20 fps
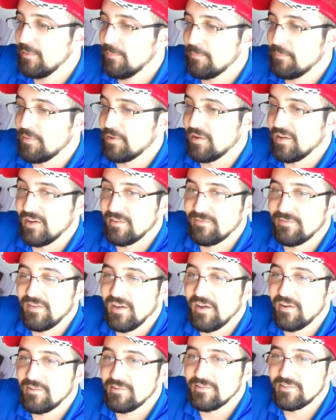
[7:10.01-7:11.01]
but I
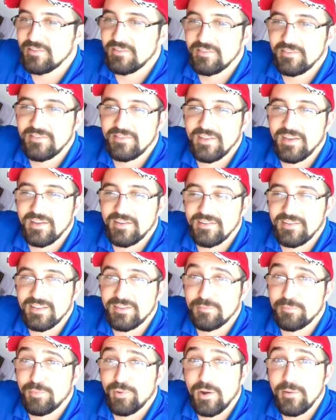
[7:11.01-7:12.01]
found that
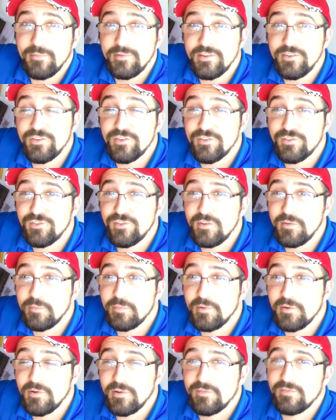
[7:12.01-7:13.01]
it's probably just
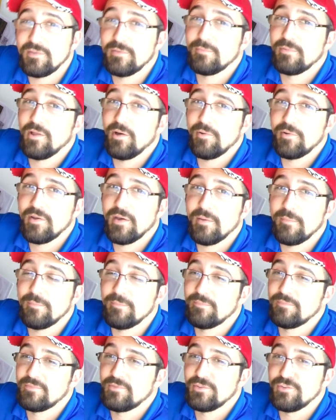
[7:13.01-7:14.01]
cheaper if you blow it up
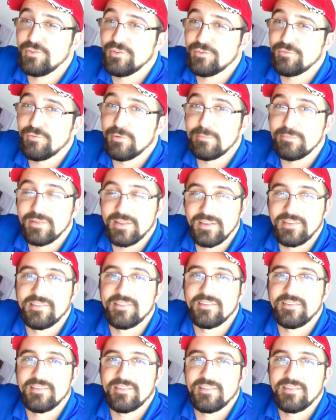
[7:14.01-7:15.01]
to just replace it.